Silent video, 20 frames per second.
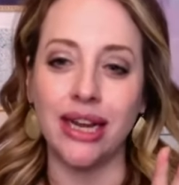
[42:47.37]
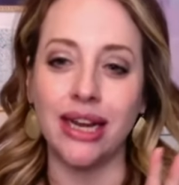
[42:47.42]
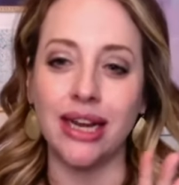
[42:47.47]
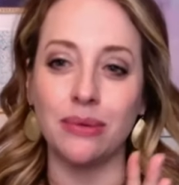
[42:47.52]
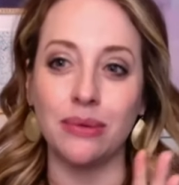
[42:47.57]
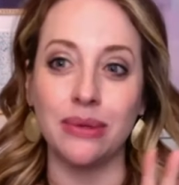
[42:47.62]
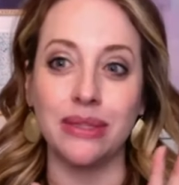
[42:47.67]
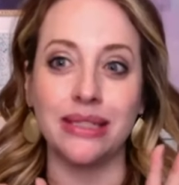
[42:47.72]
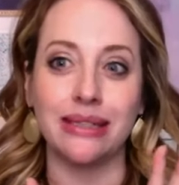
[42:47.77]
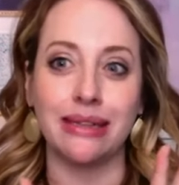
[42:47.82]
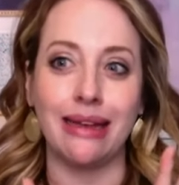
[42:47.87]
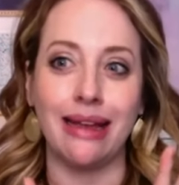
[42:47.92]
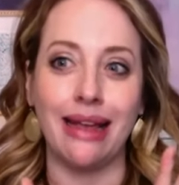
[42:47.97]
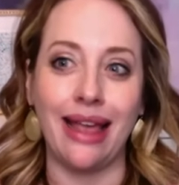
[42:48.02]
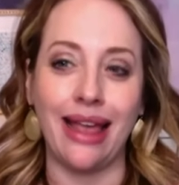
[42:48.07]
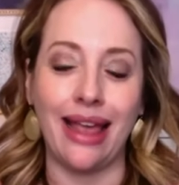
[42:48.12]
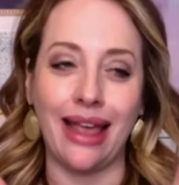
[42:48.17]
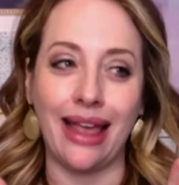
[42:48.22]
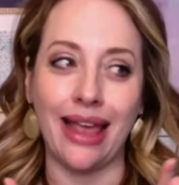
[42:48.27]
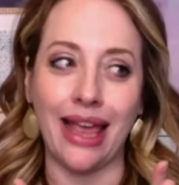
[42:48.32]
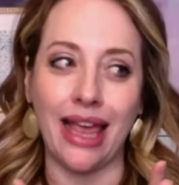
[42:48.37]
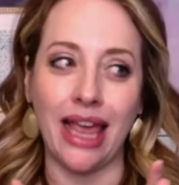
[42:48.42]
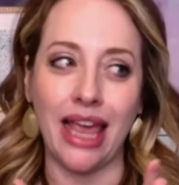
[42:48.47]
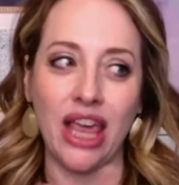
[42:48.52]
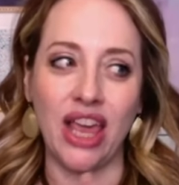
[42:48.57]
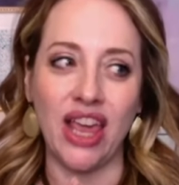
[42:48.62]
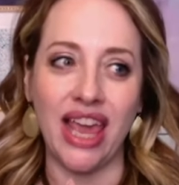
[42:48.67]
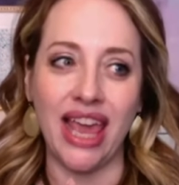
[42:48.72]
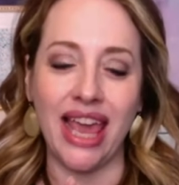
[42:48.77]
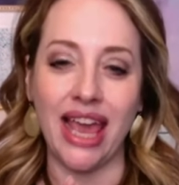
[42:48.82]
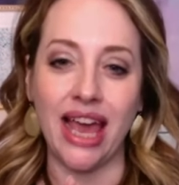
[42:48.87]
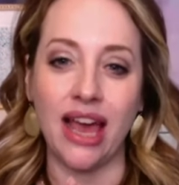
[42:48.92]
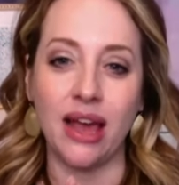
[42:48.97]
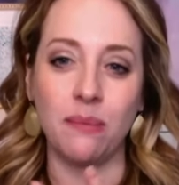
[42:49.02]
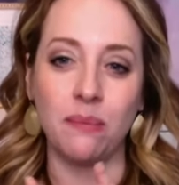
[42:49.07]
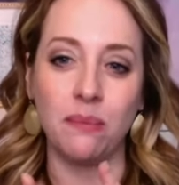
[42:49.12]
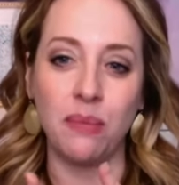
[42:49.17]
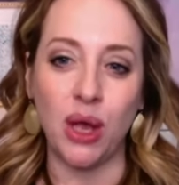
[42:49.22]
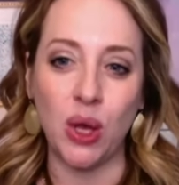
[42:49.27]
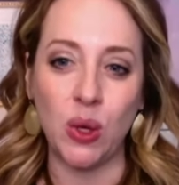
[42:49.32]
And it was like, you
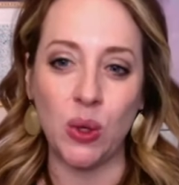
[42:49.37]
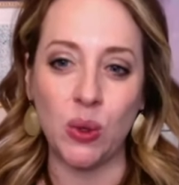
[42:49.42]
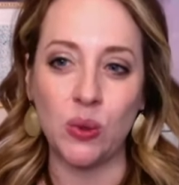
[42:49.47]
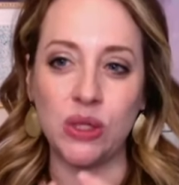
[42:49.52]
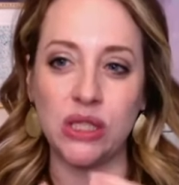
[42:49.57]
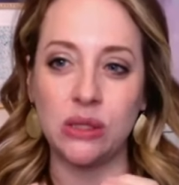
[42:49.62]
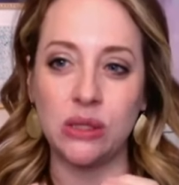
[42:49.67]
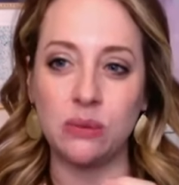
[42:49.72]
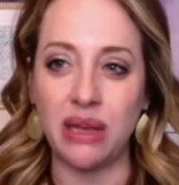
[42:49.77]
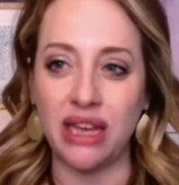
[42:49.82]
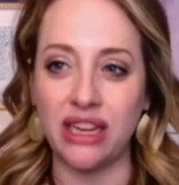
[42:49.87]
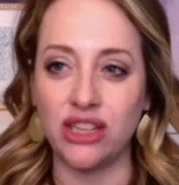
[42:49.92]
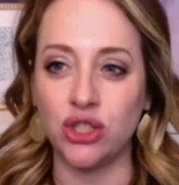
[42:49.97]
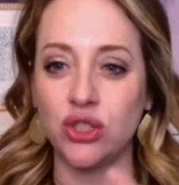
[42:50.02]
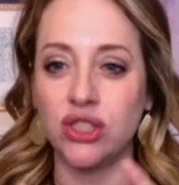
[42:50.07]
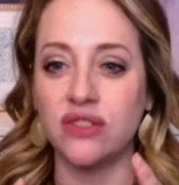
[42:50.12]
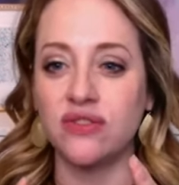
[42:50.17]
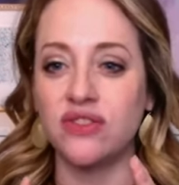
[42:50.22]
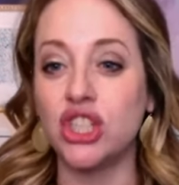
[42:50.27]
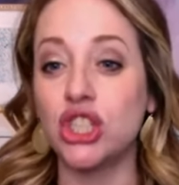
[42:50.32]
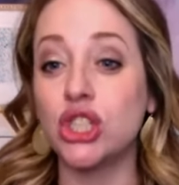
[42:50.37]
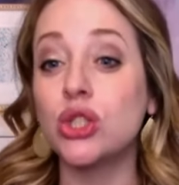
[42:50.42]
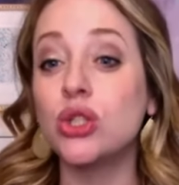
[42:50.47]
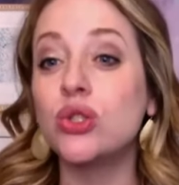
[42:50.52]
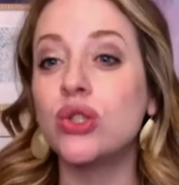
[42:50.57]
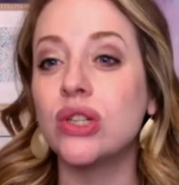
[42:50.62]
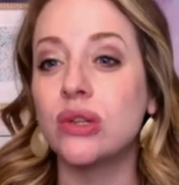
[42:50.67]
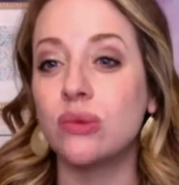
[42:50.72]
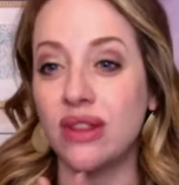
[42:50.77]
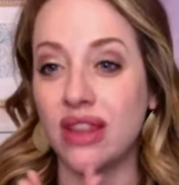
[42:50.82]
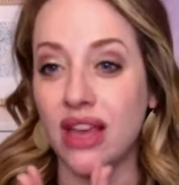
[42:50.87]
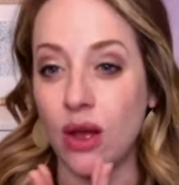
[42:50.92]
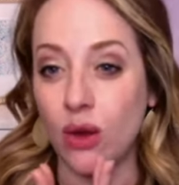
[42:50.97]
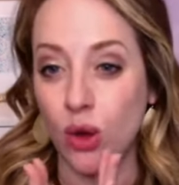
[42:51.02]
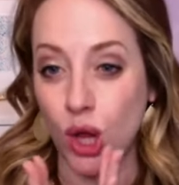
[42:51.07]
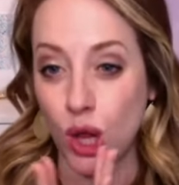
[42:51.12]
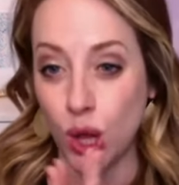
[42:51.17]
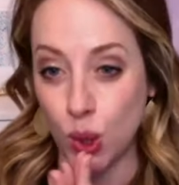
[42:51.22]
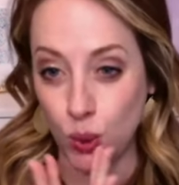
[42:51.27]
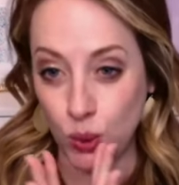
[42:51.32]
can't post pictures of children without
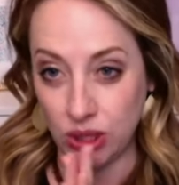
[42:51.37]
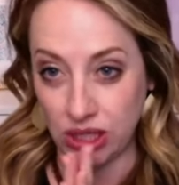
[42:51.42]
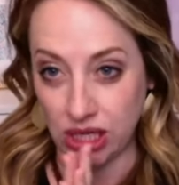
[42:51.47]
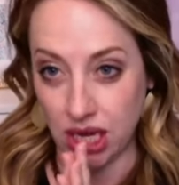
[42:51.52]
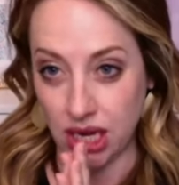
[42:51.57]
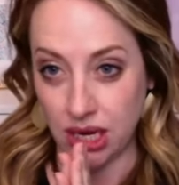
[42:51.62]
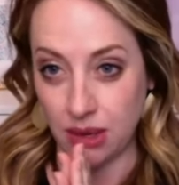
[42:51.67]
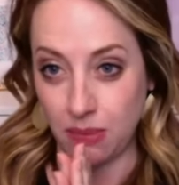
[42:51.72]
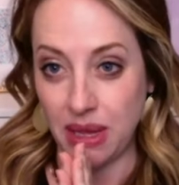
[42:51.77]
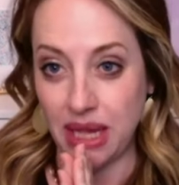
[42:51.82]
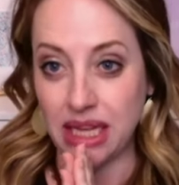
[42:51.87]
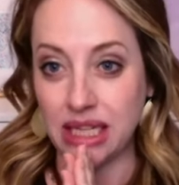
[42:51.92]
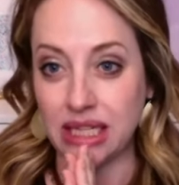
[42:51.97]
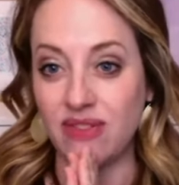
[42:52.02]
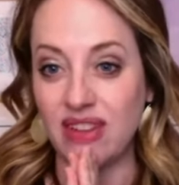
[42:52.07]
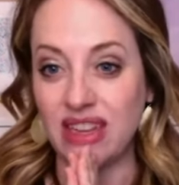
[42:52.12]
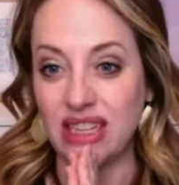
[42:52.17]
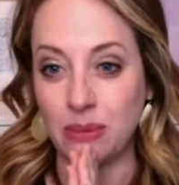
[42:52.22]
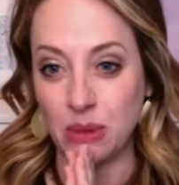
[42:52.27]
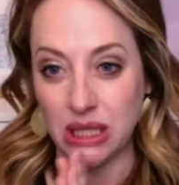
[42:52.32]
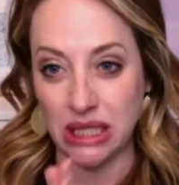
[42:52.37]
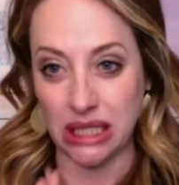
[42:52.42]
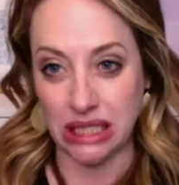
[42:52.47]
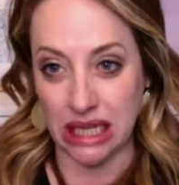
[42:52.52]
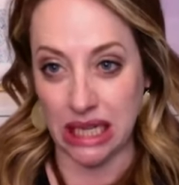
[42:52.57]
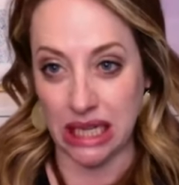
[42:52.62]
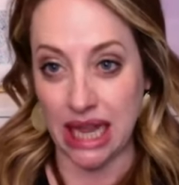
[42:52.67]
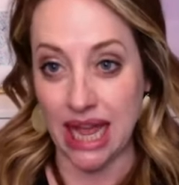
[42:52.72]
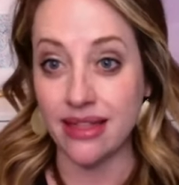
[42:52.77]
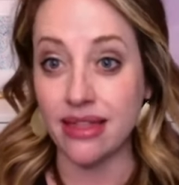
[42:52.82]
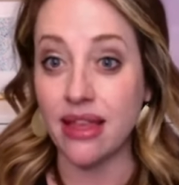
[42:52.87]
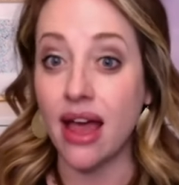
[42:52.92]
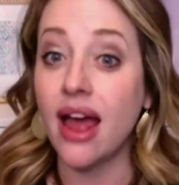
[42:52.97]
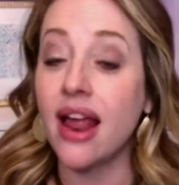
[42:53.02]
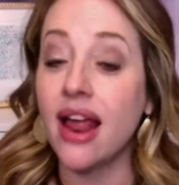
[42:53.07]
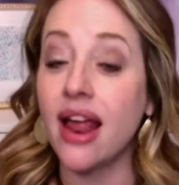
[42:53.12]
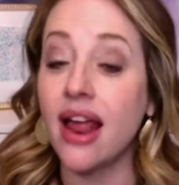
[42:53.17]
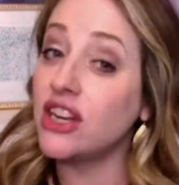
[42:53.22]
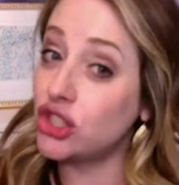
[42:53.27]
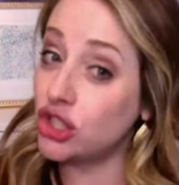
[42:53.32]
clothes on because Facebook doesn't like
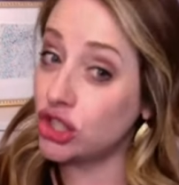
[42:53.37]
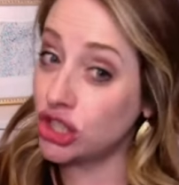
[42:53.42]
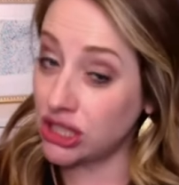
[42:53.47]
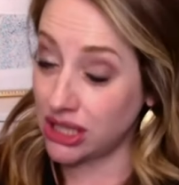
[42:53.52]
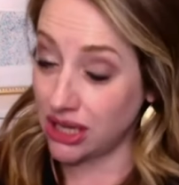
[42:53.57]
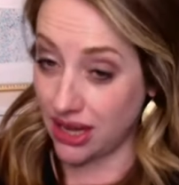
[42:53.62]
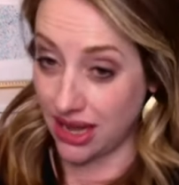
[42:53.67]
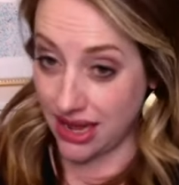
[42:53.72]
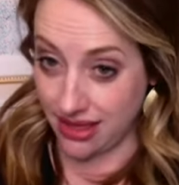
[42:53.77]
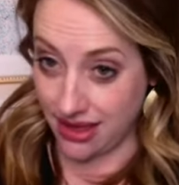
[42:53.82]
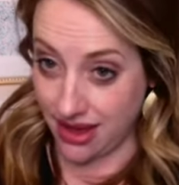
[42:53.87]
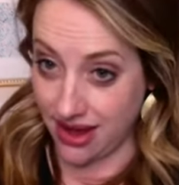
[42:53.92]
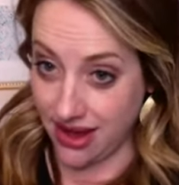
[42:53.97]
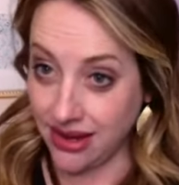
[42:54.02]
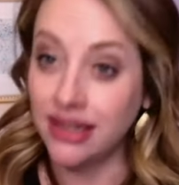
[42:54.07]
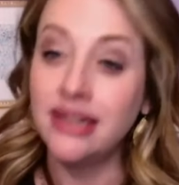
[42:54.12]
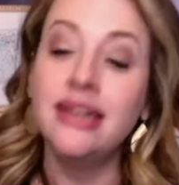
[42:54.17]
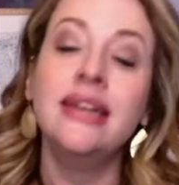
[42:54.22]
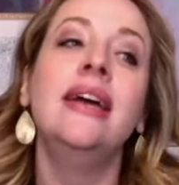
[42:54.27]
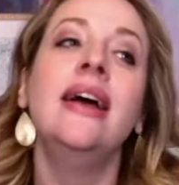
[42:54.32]
that. And they shouldn't like that.